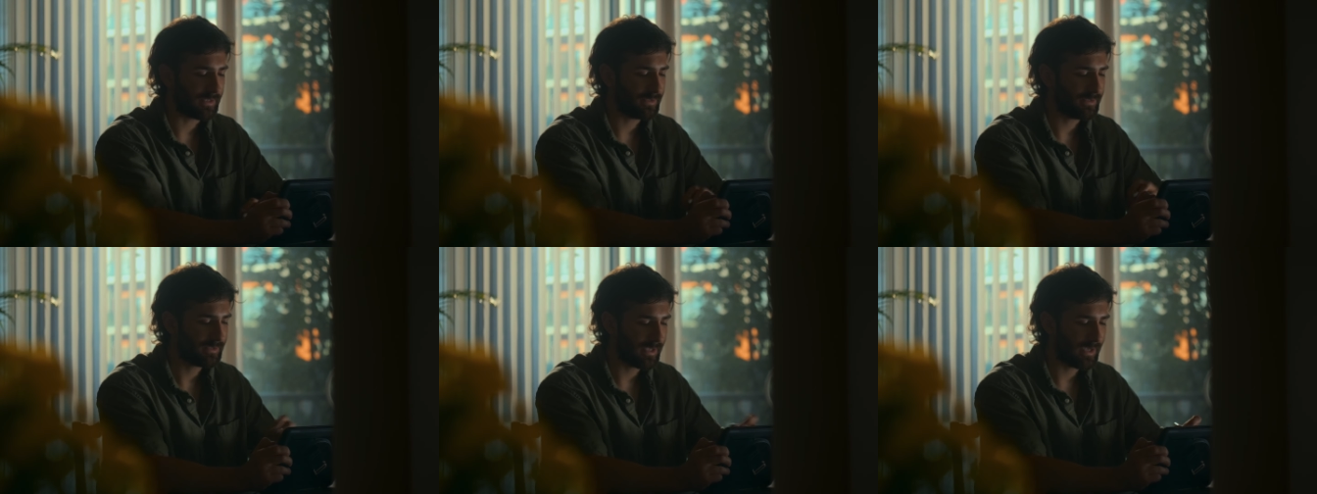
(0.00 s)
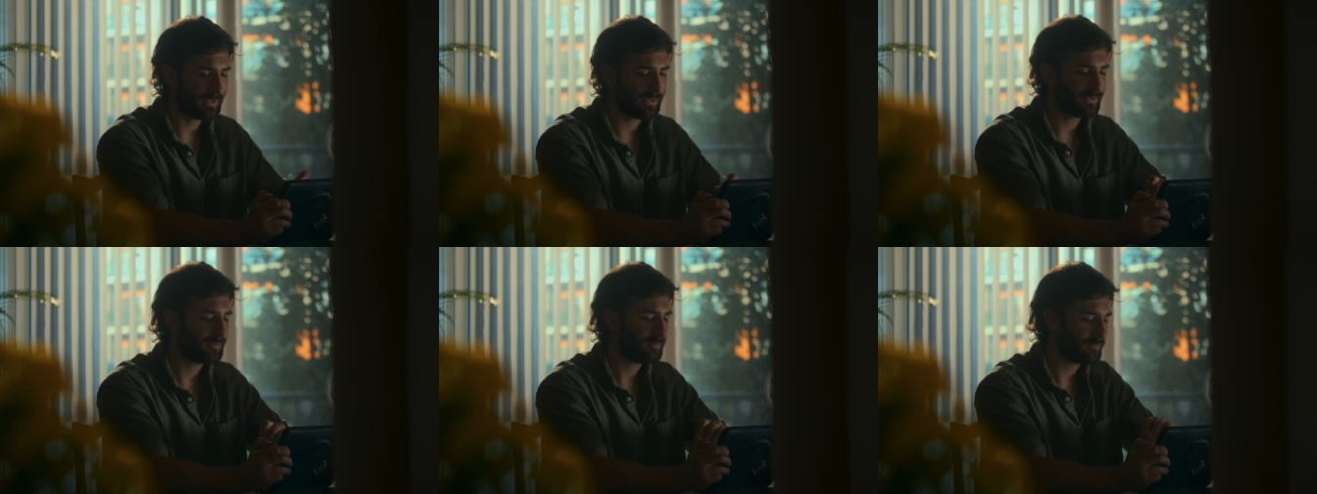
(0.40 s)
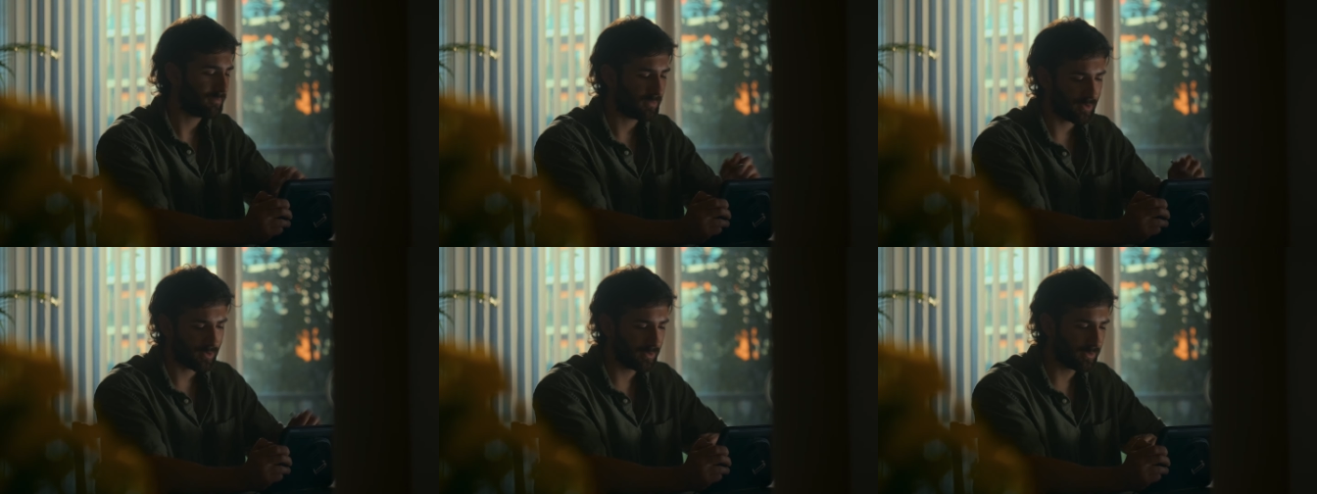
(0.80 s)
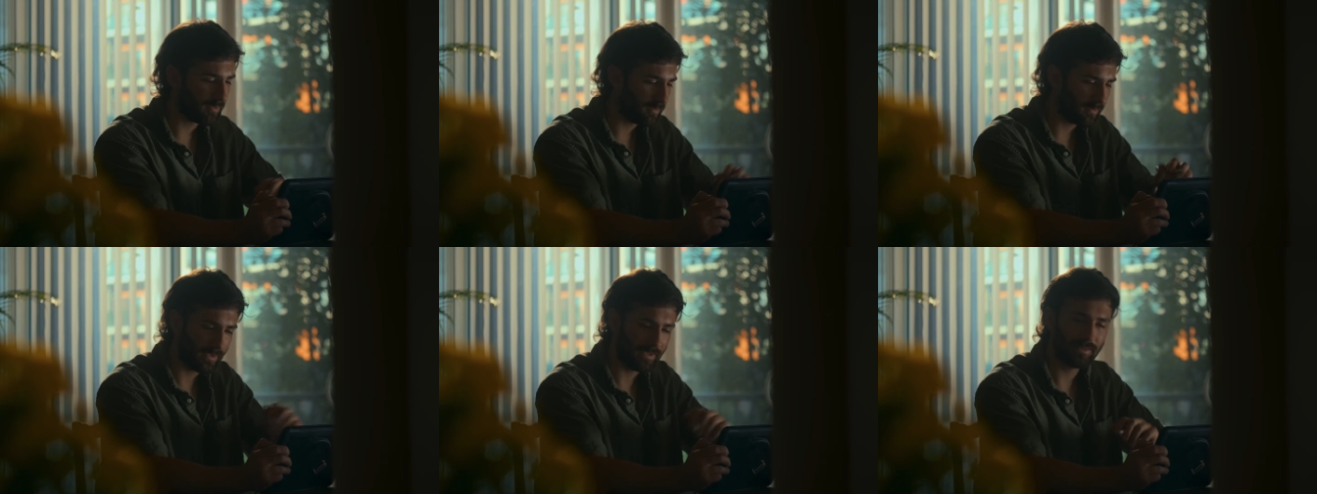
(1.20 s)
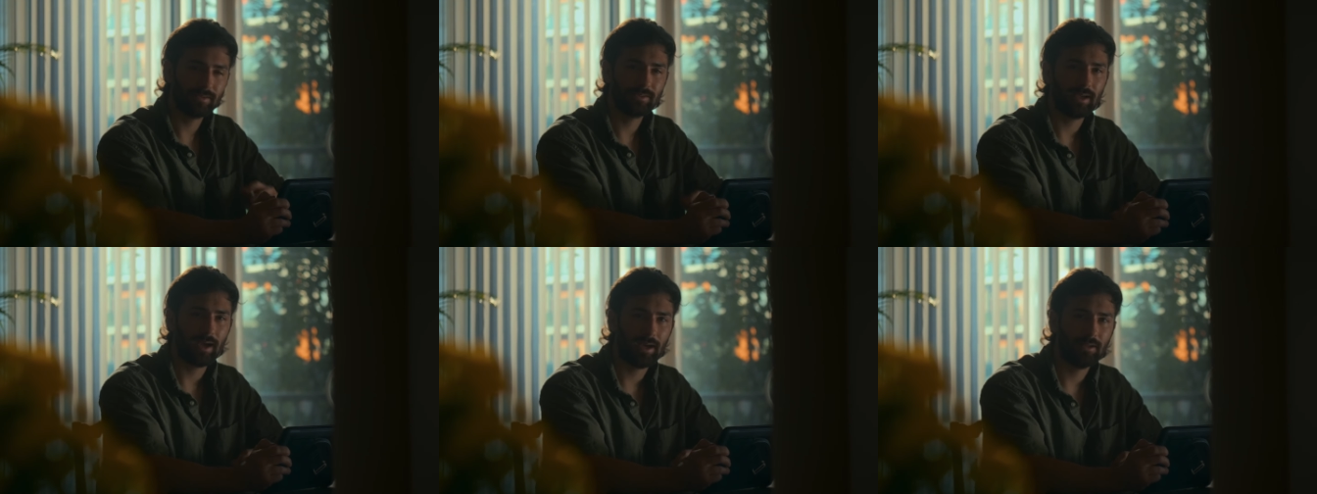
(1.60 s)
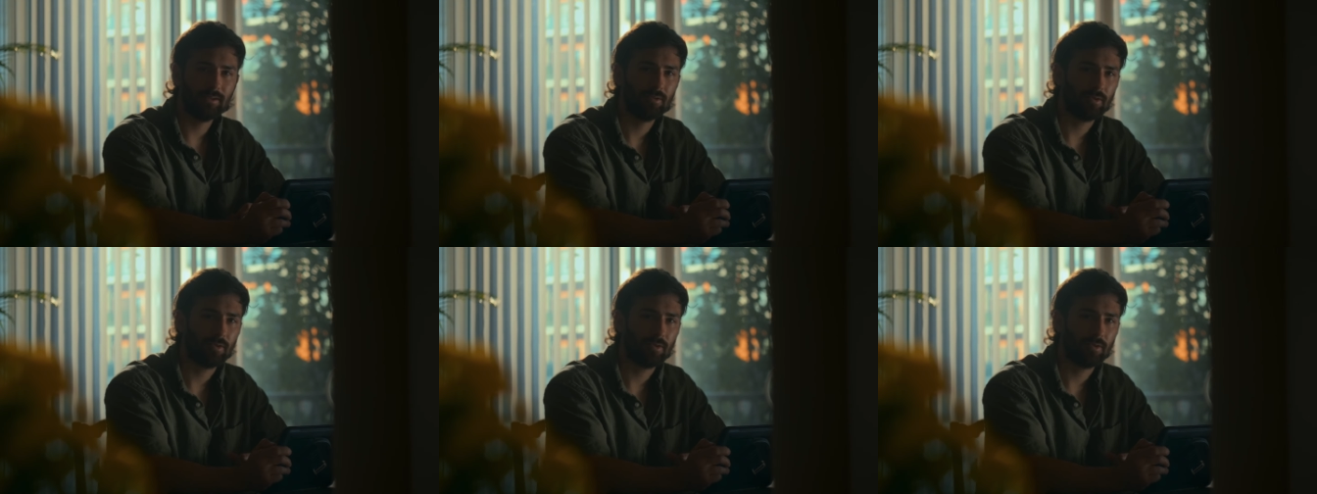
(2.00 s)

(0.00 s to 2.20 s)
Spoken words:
C stands good inside,